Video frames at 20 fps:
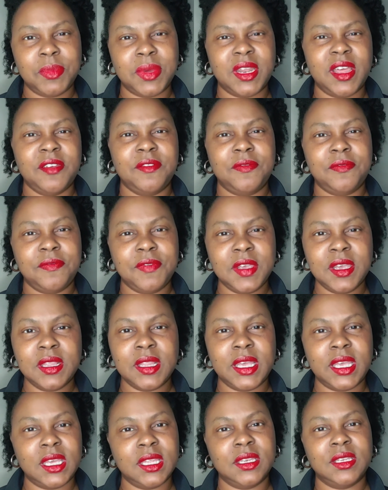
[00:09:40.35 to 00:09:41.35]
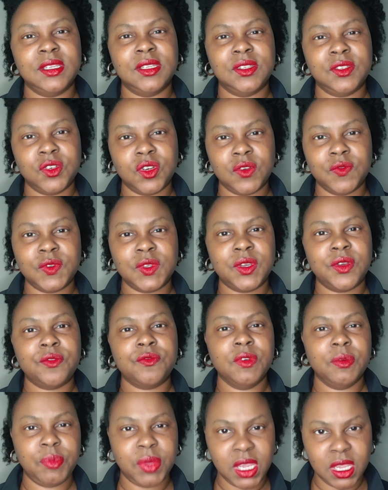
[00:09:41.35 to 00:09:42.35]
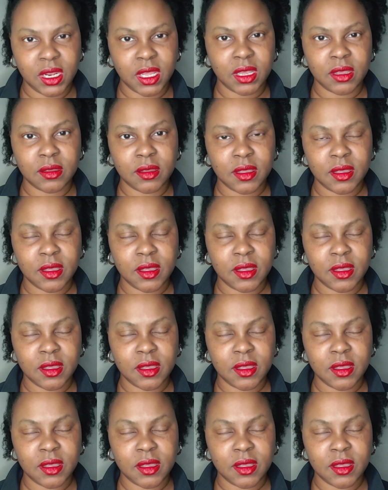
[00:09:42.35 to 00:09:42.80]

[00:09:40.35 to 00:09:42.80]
but I feel like it deserves repeating.